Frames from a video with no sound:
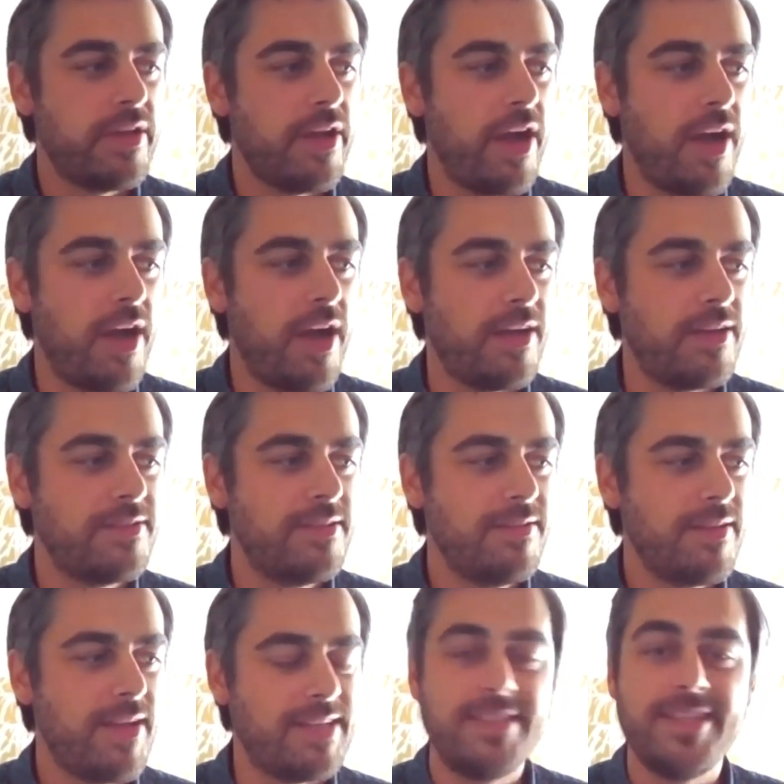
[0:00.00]
uh,
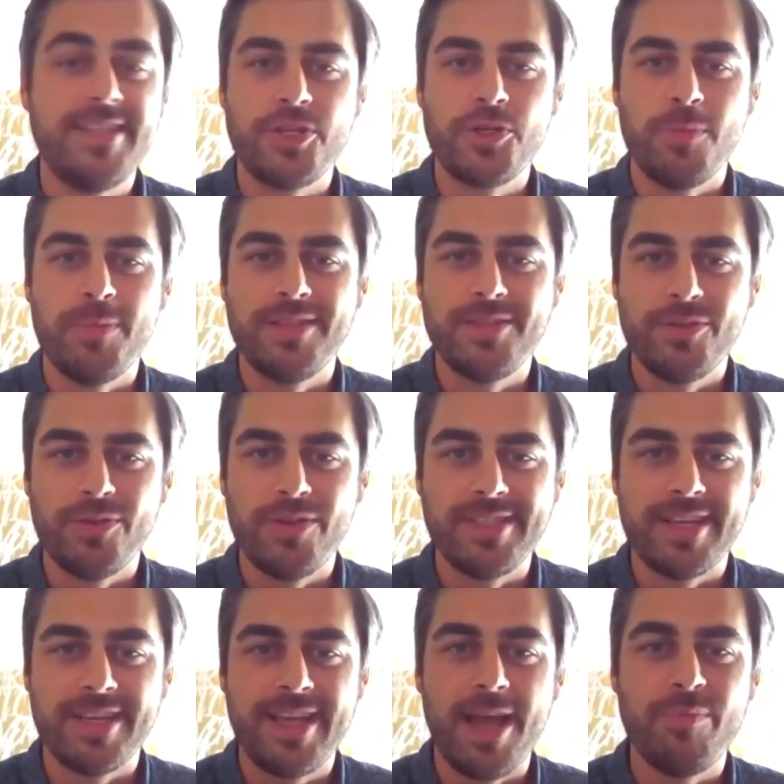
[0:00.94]
as detrimental
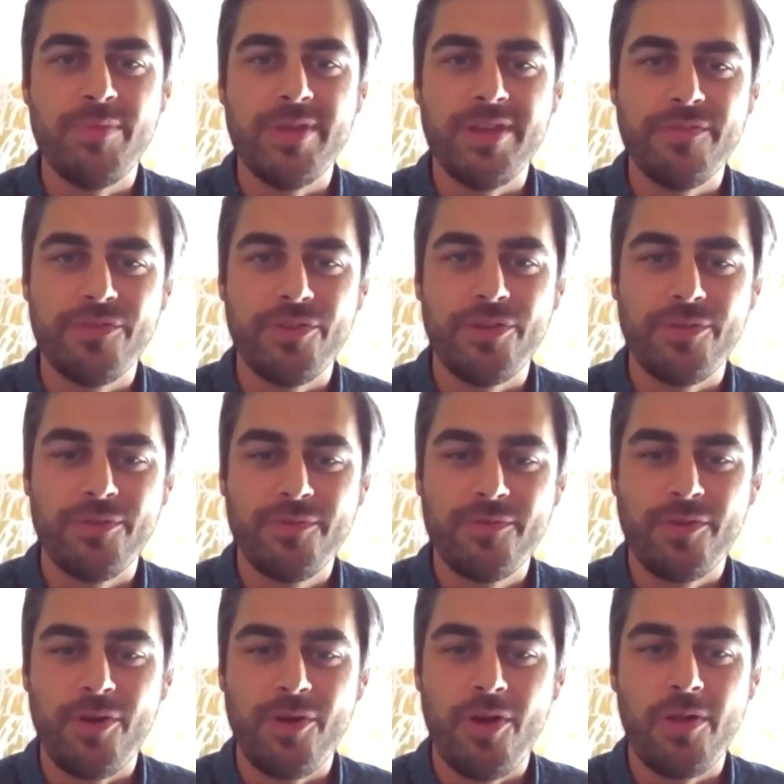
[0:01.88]
as it can be for,
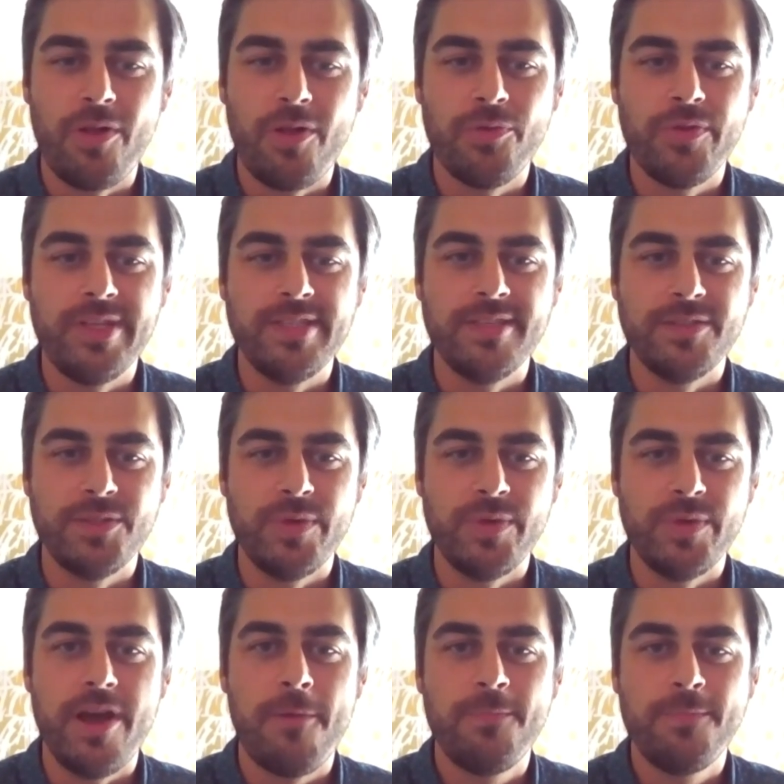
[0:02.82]
for all the reasons
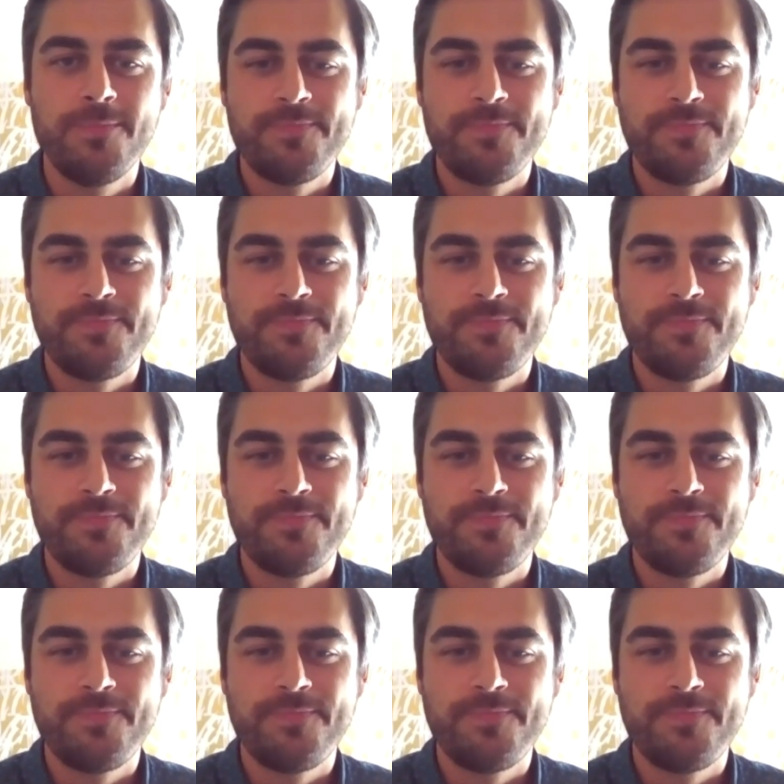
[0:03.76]
we know.